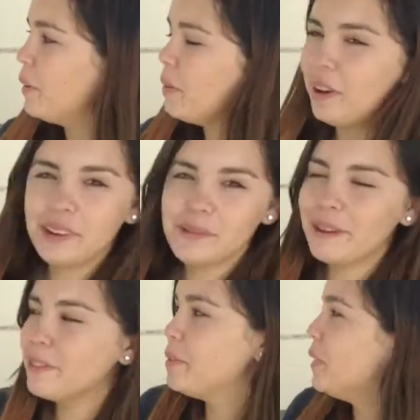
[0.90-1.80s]
Welcome
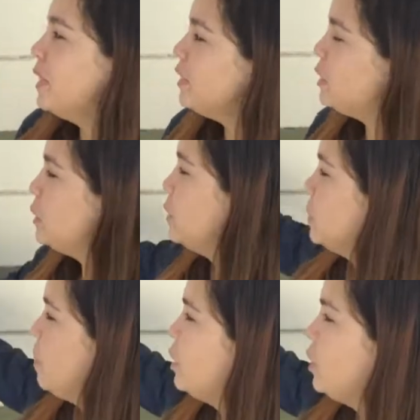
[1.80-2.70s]
everyone to the
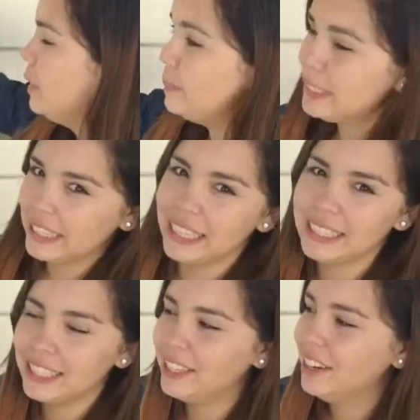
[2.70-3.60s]
special limits
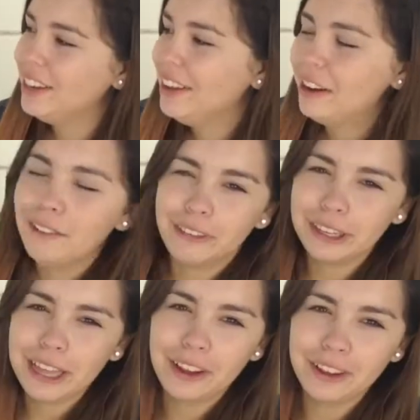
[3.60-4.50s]
lesson of the
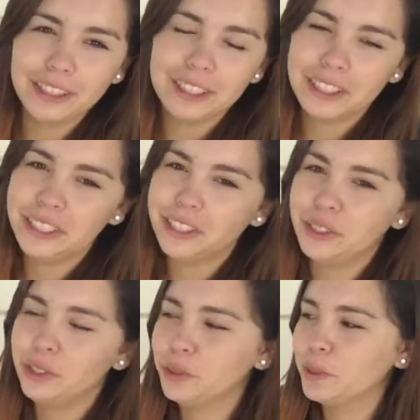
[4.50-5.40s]
Calculus
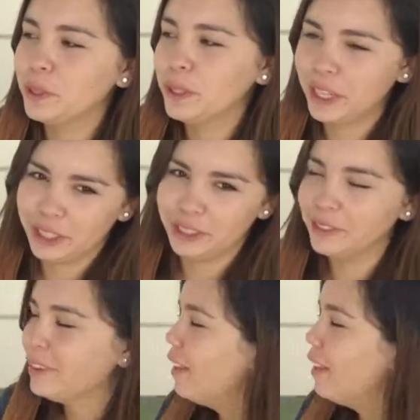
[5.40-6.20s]
Teaches Junior section.